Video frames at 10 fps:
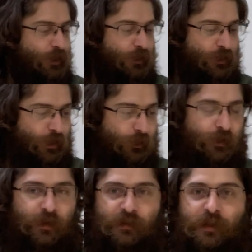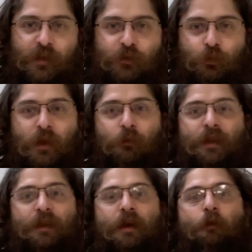So let's get into what
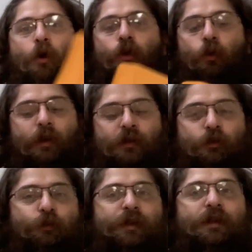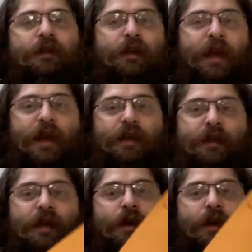we are going to be handing